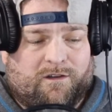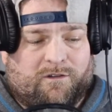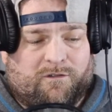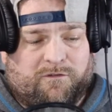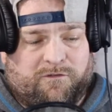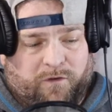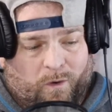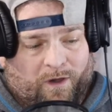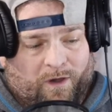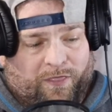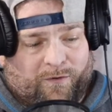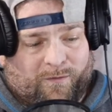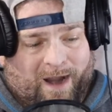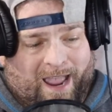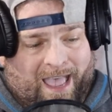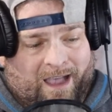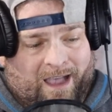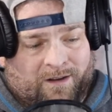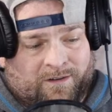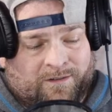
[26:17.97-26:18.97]
Fourth
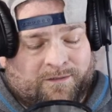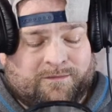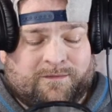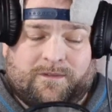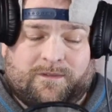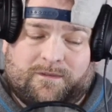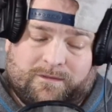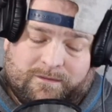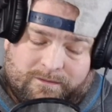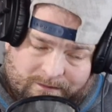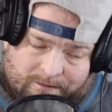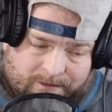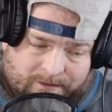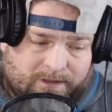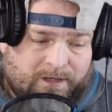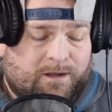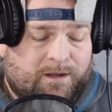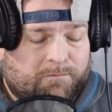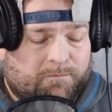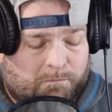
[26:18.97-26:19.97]
round,
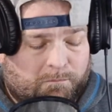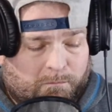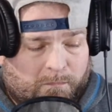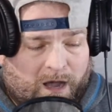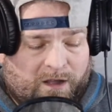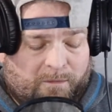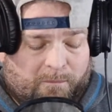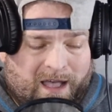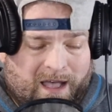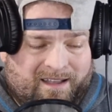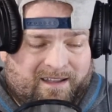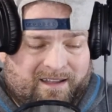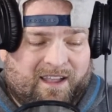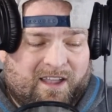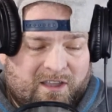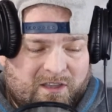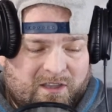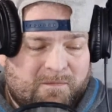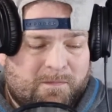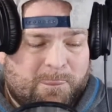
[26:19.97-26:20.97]

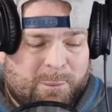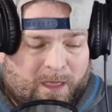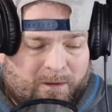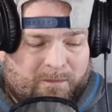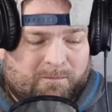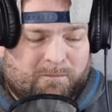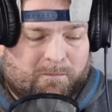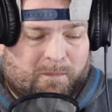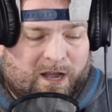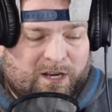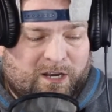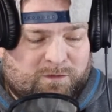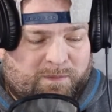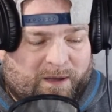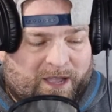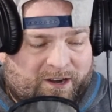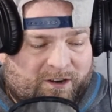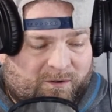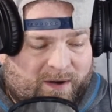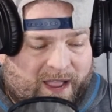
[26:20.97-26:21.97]
much
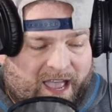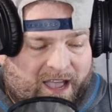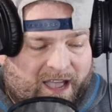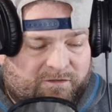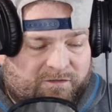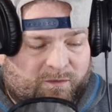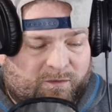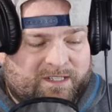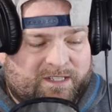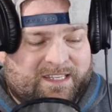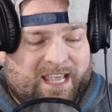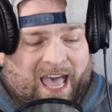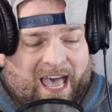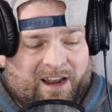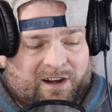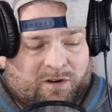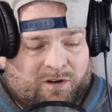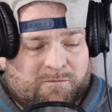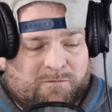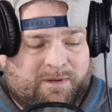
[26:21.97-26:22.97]
better round for
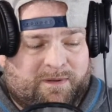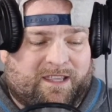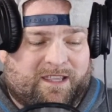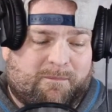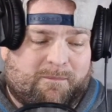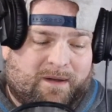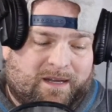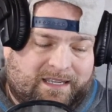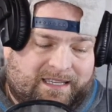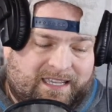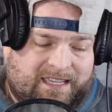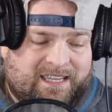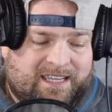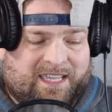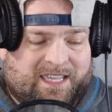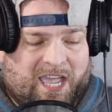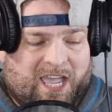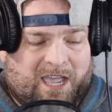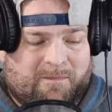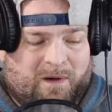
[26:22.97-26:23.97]
Rosado, but then Mungia
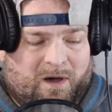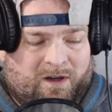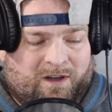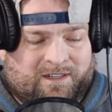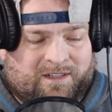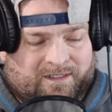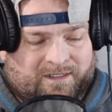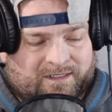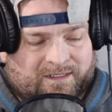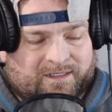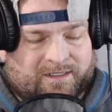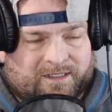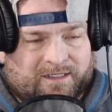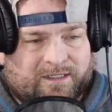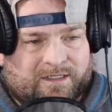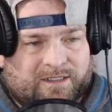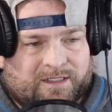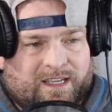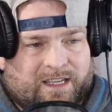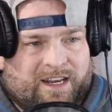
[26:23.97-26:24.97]
came on.
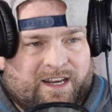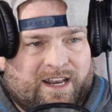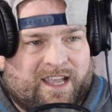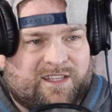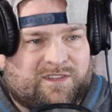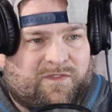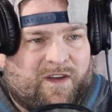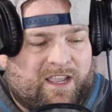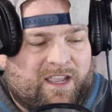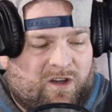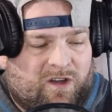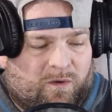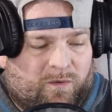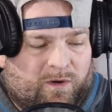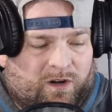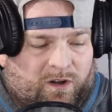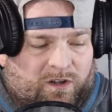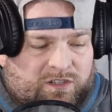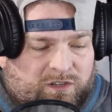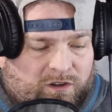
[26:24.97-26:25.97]
Got a nice fight going
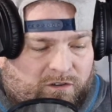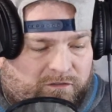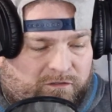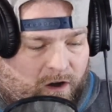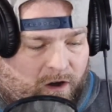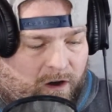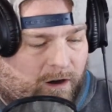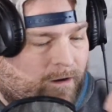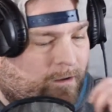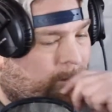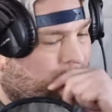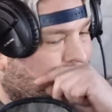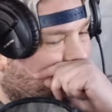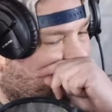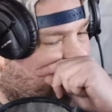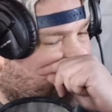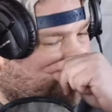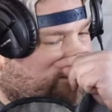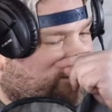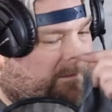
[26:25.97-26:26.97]
on so far.
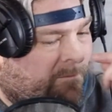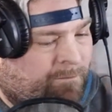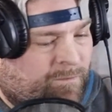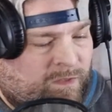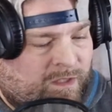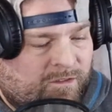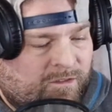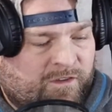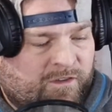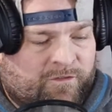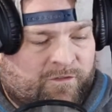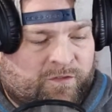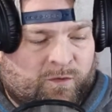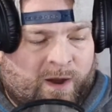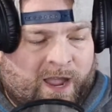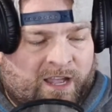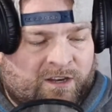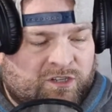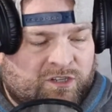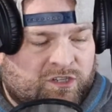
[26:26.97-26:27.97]
Fifth
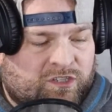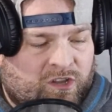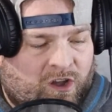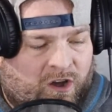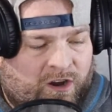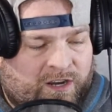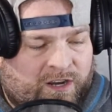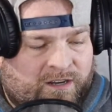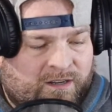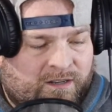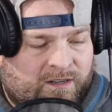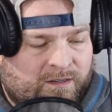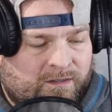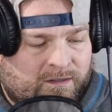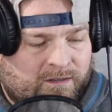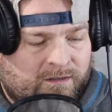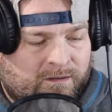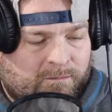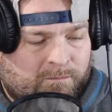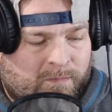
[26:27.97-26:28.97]
round just started.
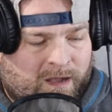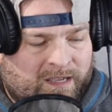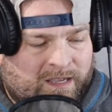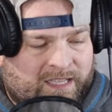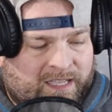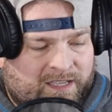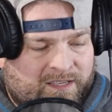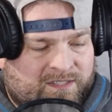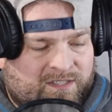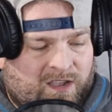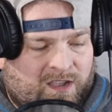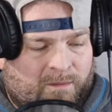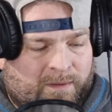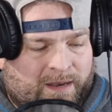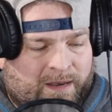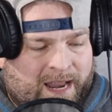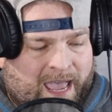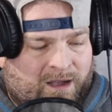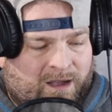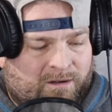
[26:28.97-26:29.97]
Mungia's
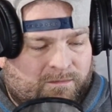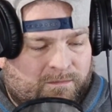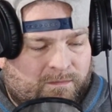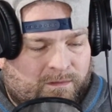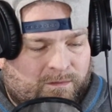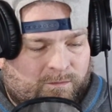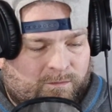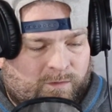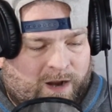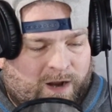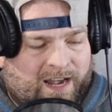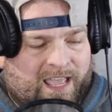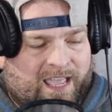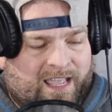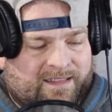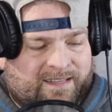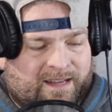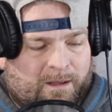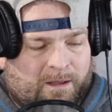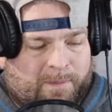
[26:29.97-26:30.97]
coming out. Right
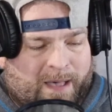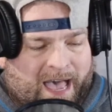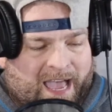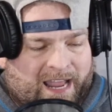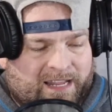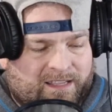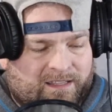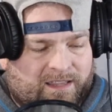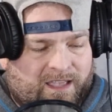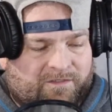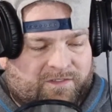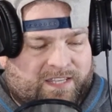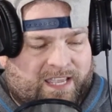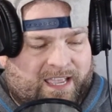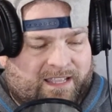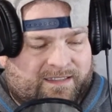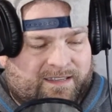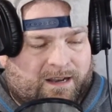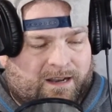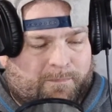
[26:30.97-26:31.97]
hand to the body, left
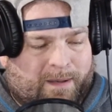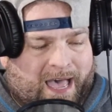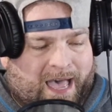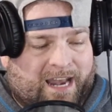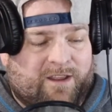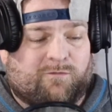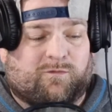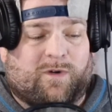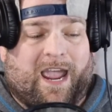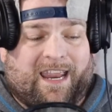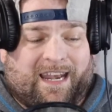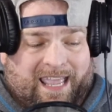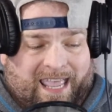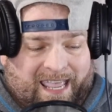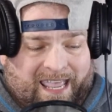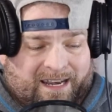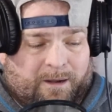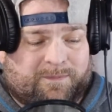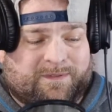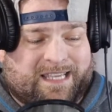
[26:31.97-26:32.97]
hand to the body, right
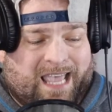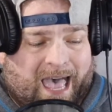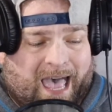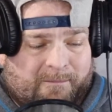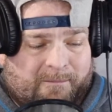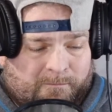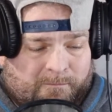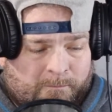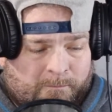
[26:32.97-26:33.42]
hand up top.